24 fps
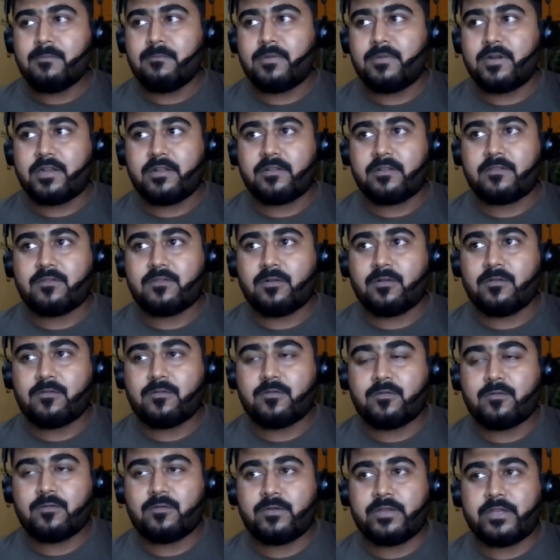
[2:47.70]
but it's
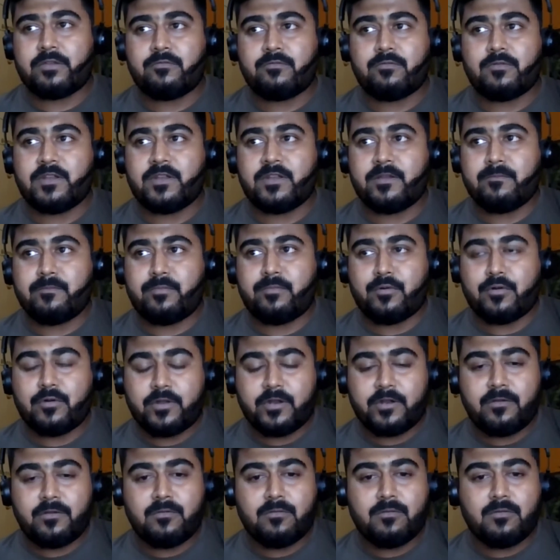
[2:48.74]
also equally
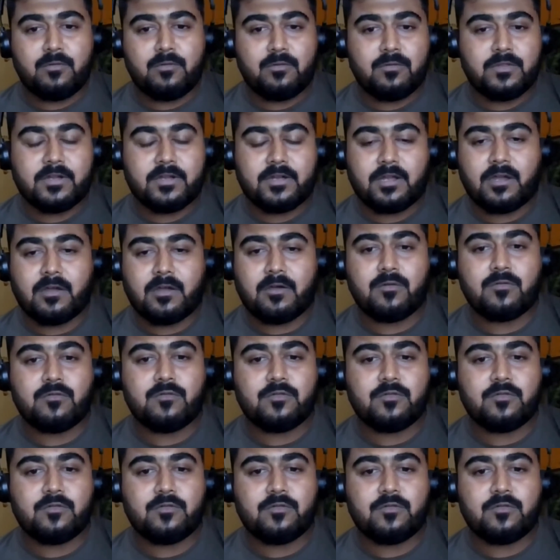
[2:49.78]
important to know that how